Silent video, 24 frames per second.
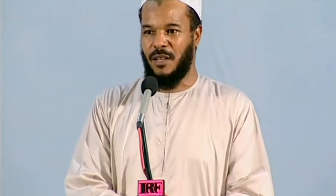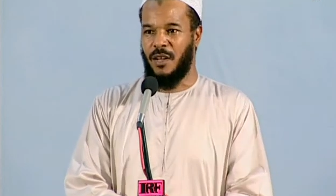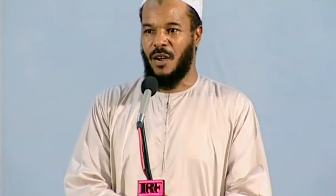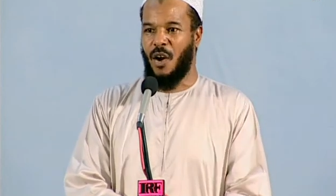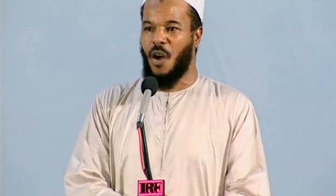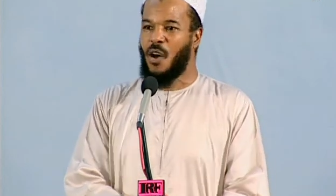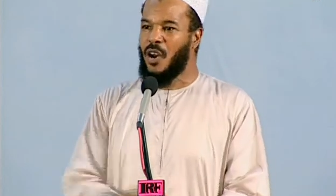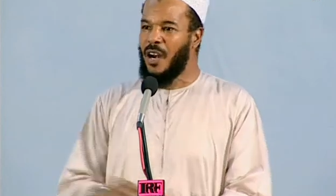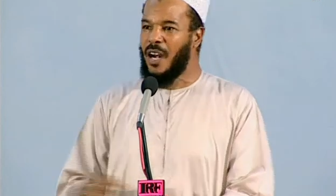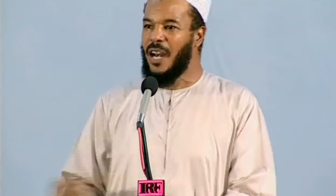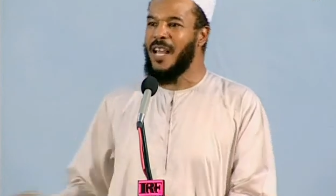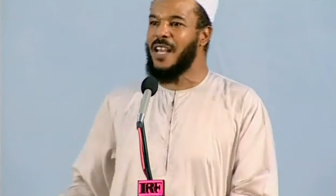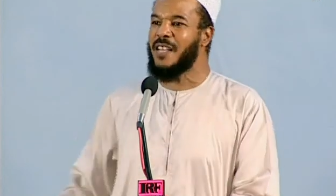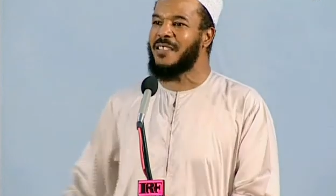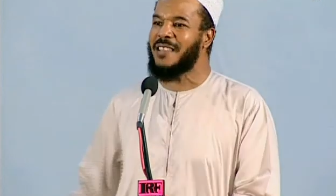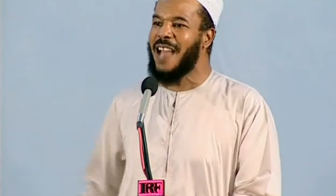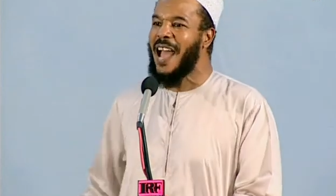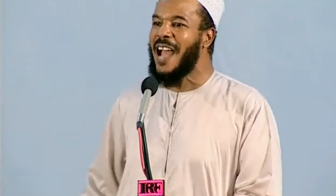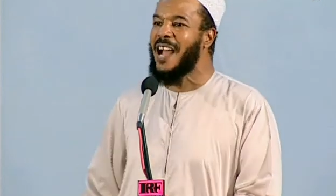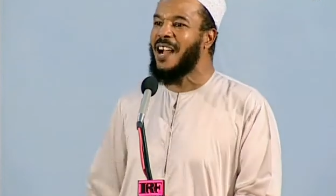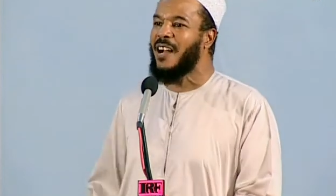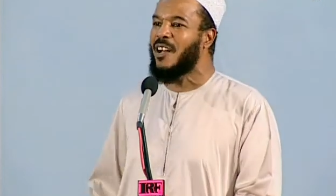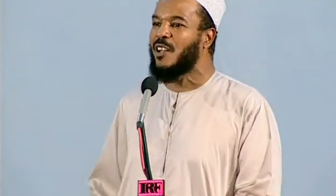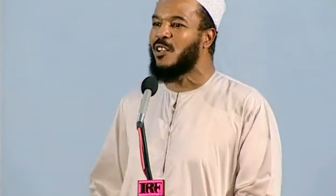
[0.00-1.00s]
Only his
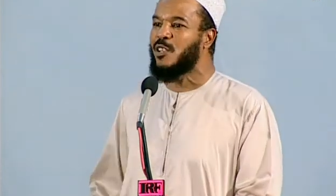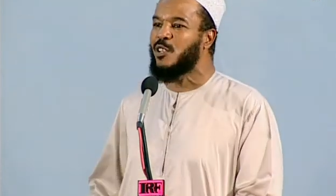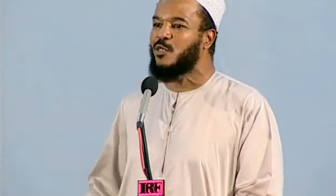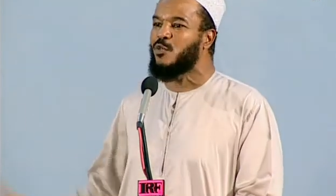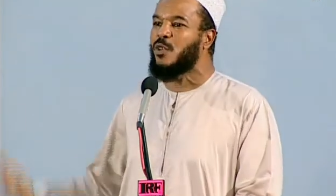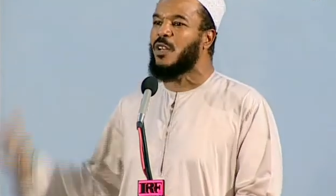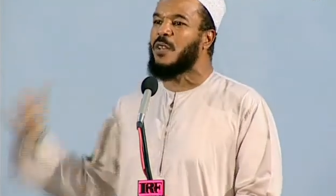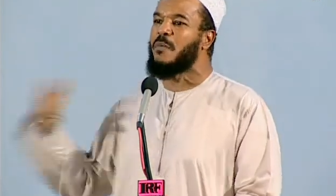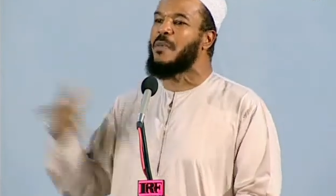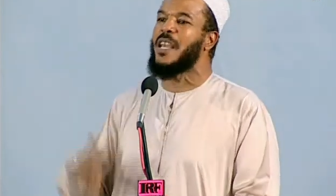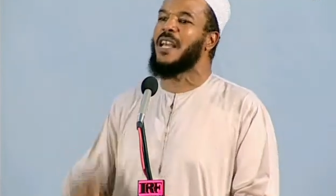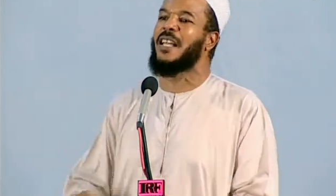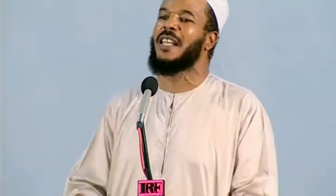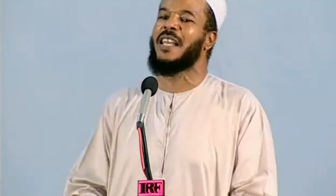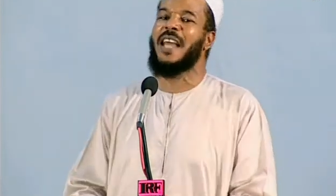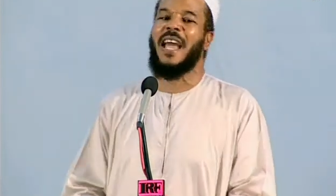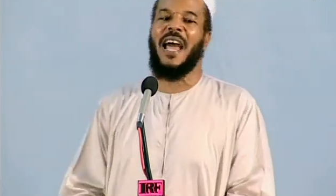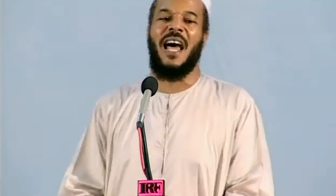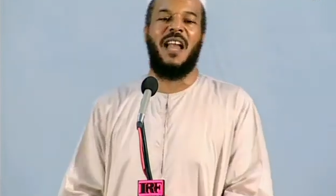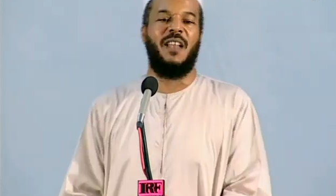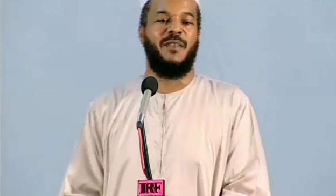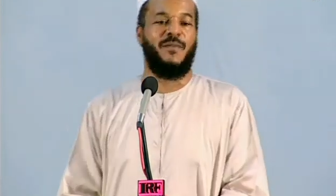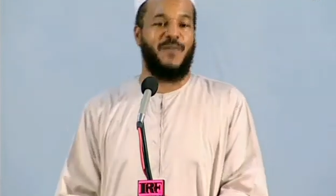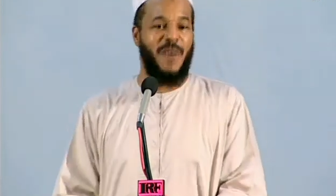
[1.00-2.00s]
ankles will be in the
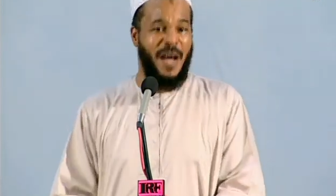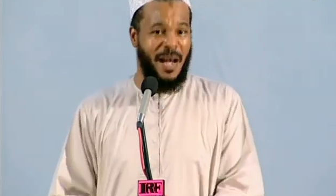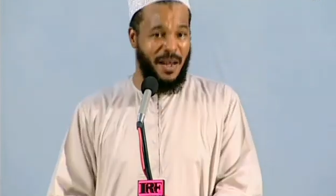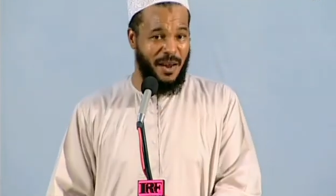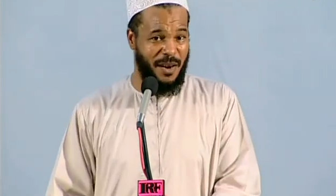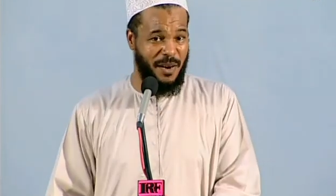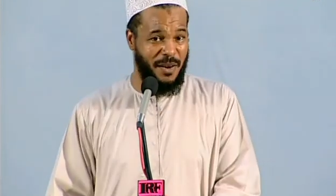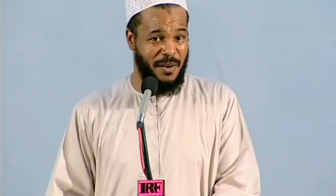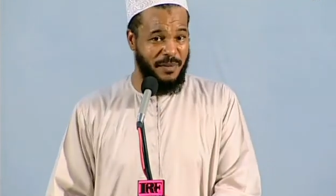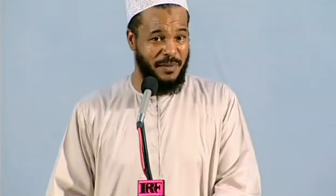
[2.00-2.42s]
hellfire.